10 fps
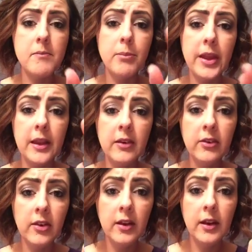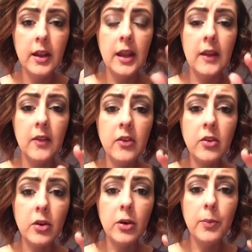pinned in this
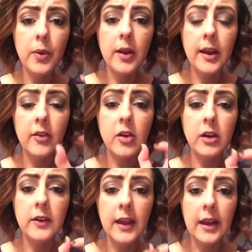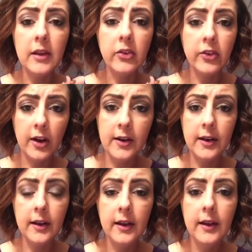group, and it's called Getting
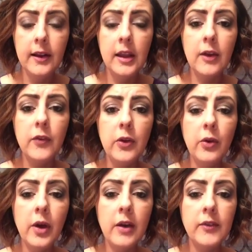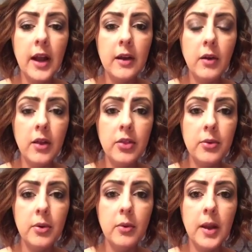Started. If you have not gone
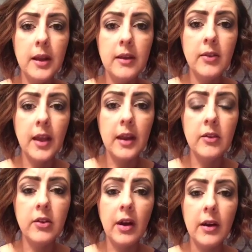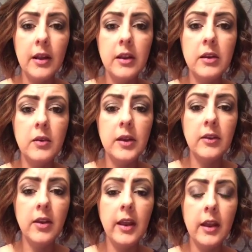through Whitney's Getting Started, you need
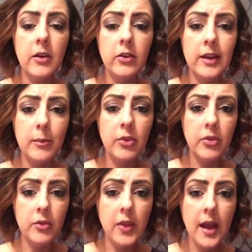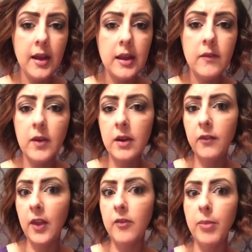to get your teams through that. Even
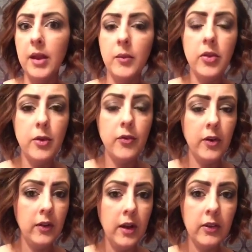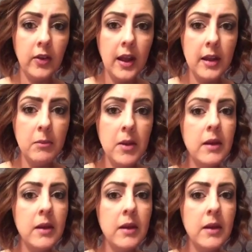if they've been with you for a long time,